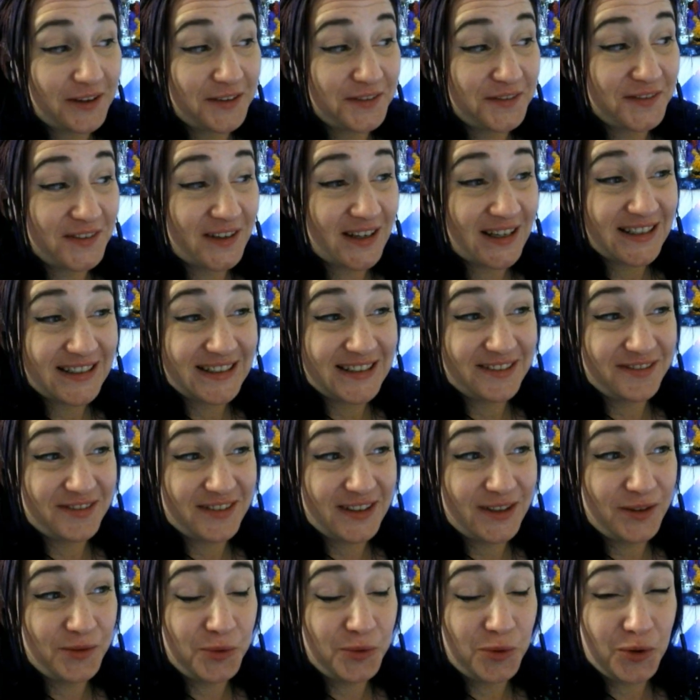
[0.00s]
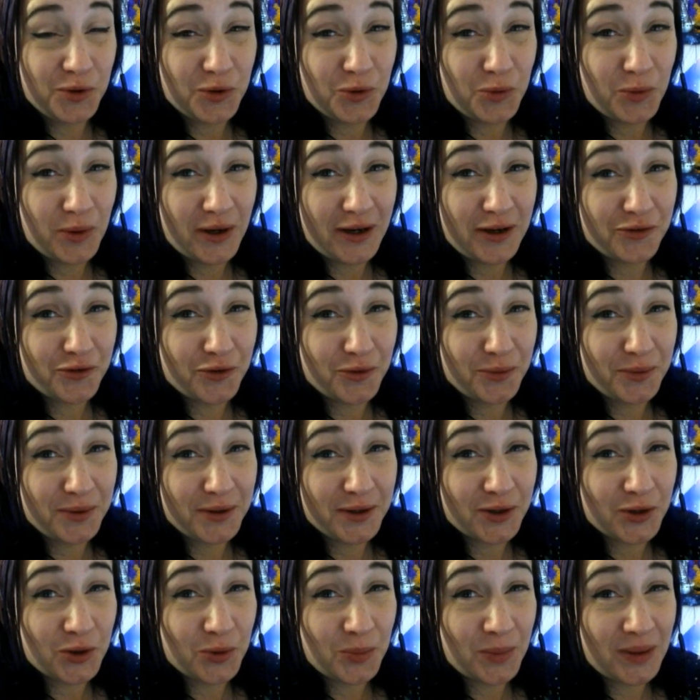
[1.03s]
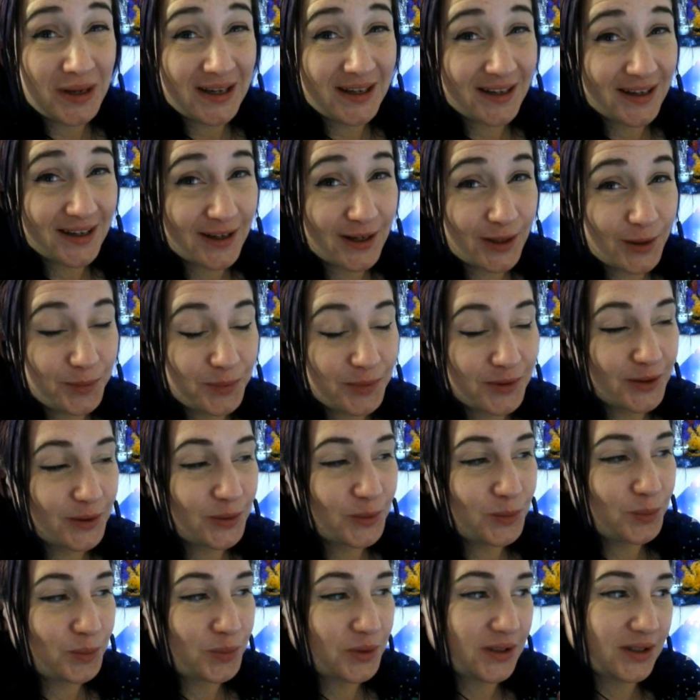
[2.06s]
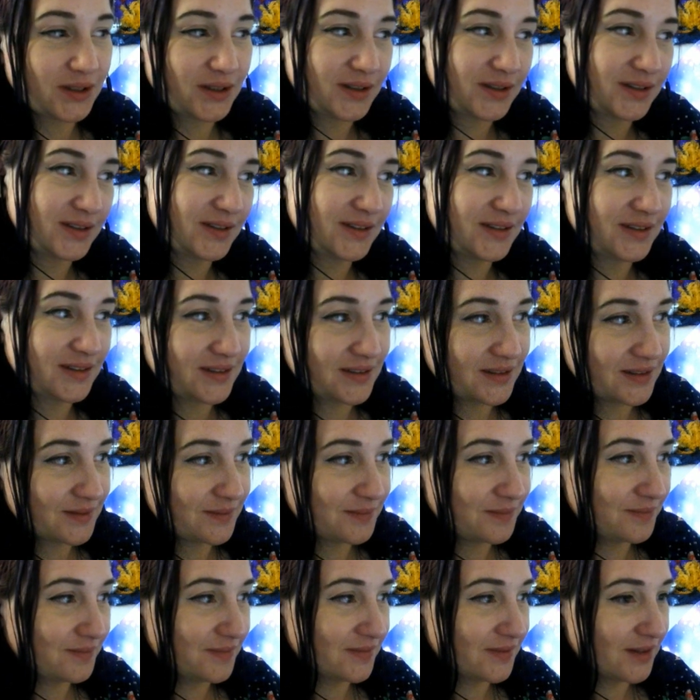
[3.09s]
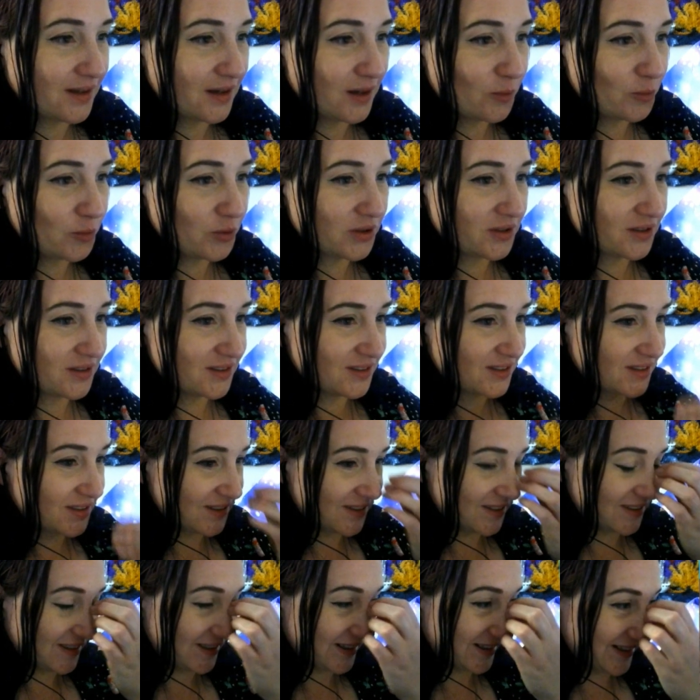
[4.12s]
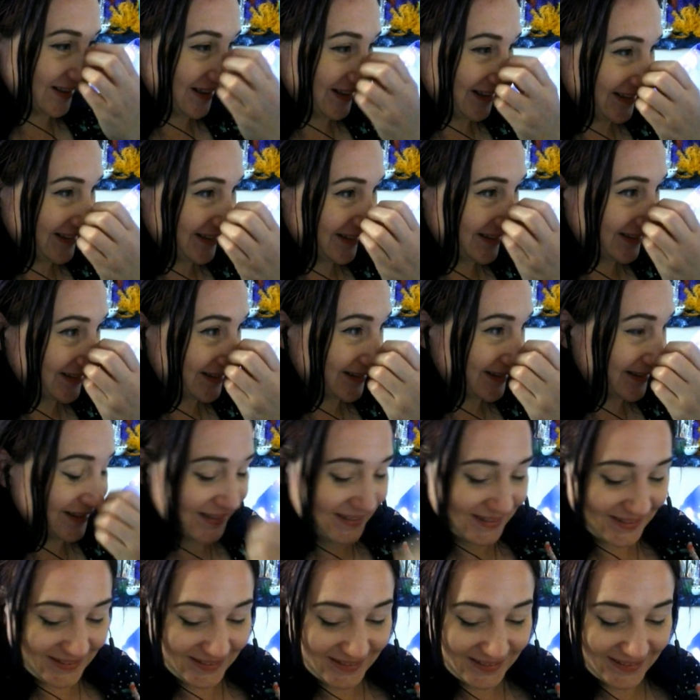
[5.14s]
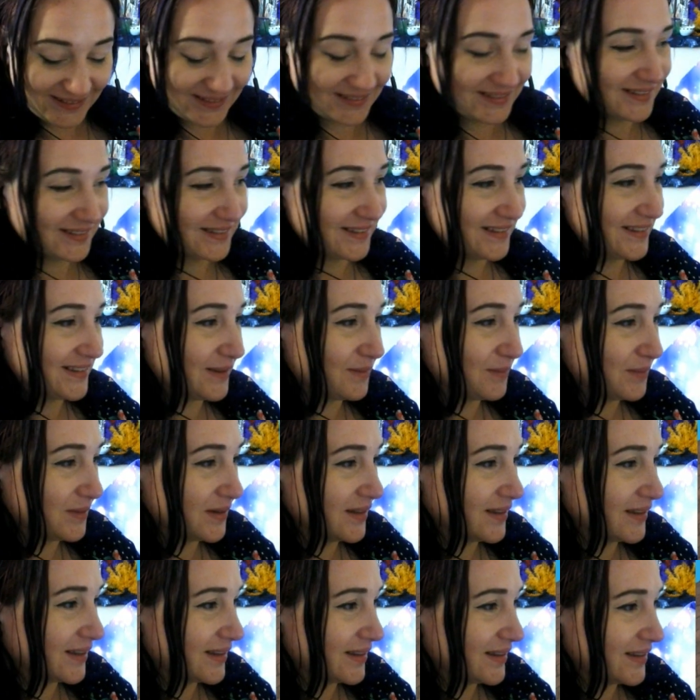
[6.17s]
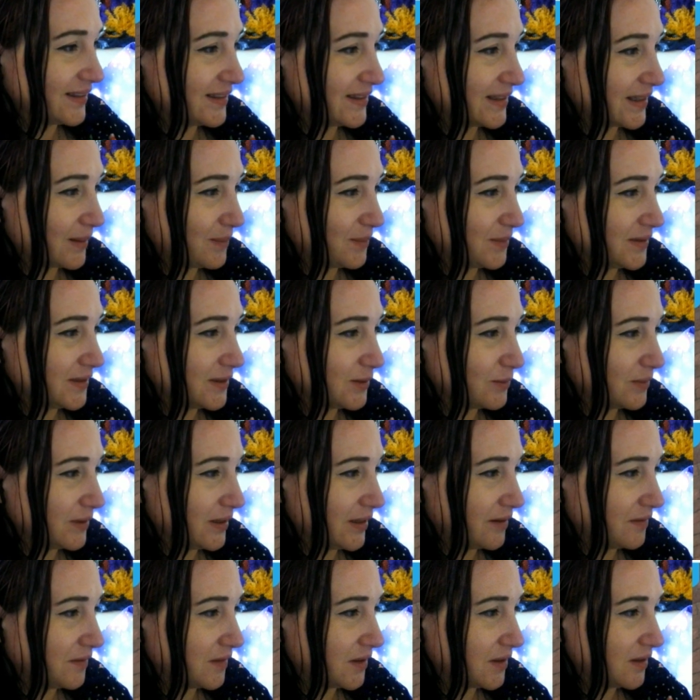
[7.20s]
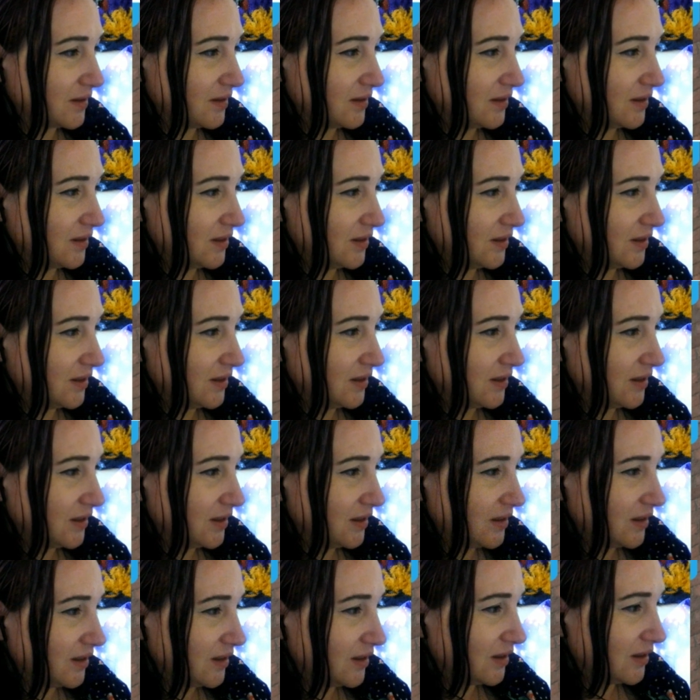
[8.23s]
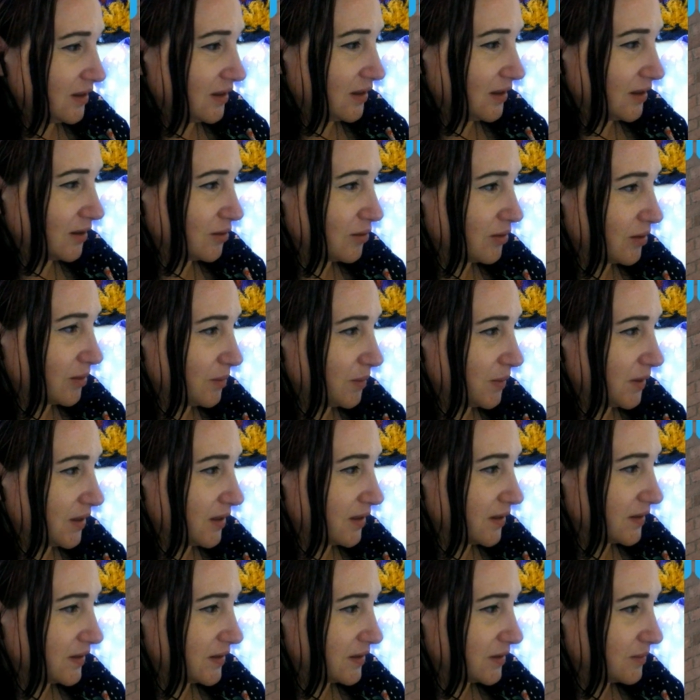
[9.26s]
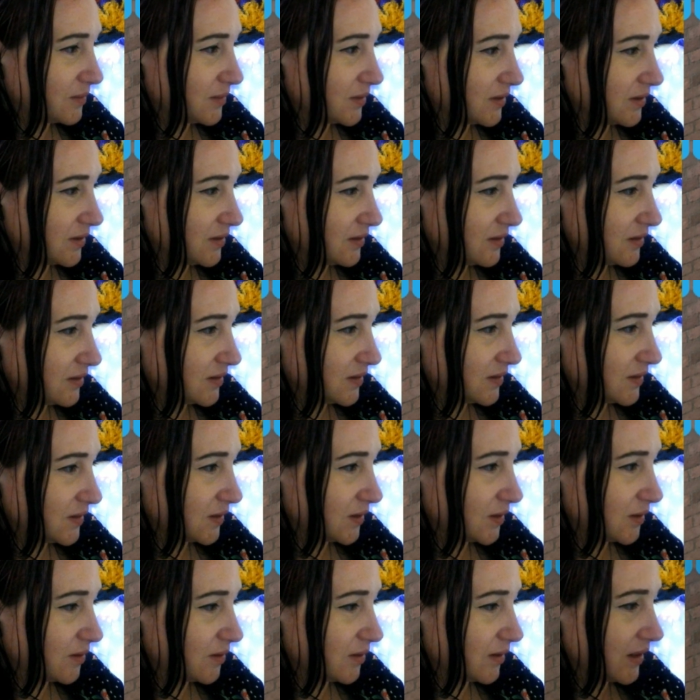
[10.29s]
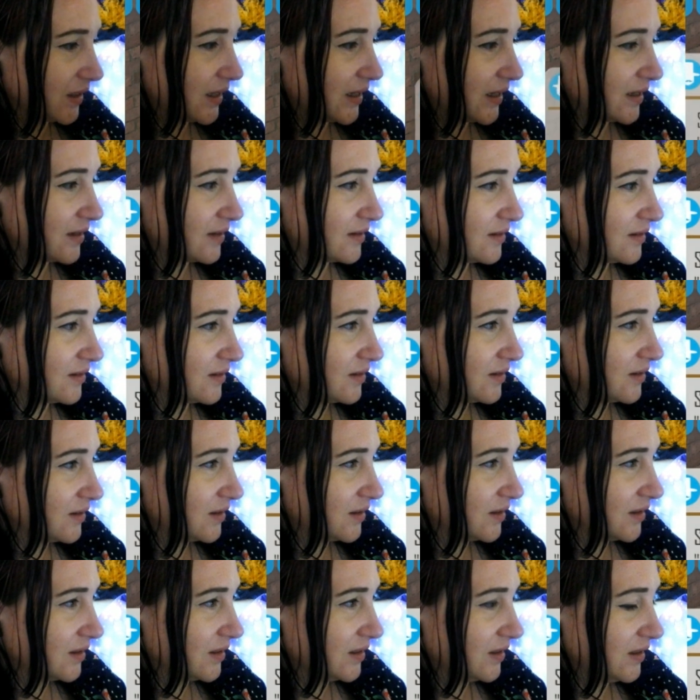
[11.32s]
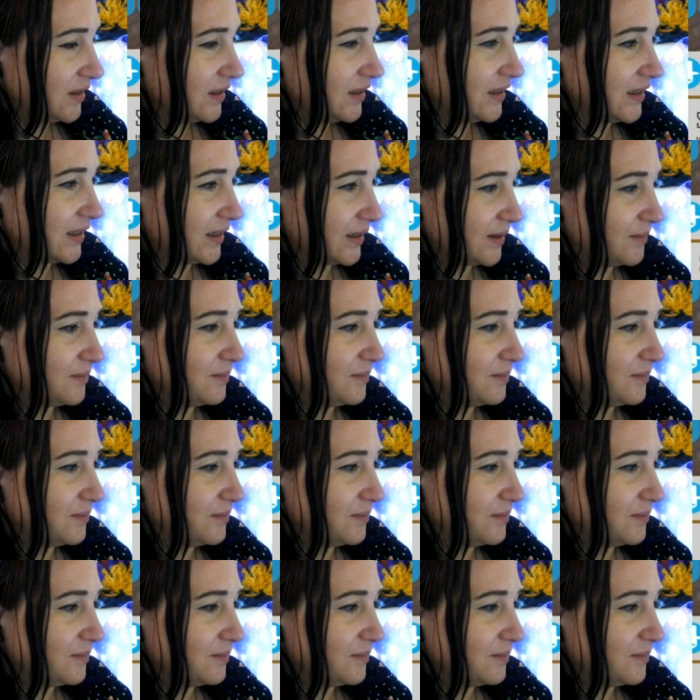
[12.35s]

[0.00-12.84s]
effectively walk away from and go make a cuppa, but I wouldn't, just in case something like this happens and we have a grumpy customer. So again, yeah,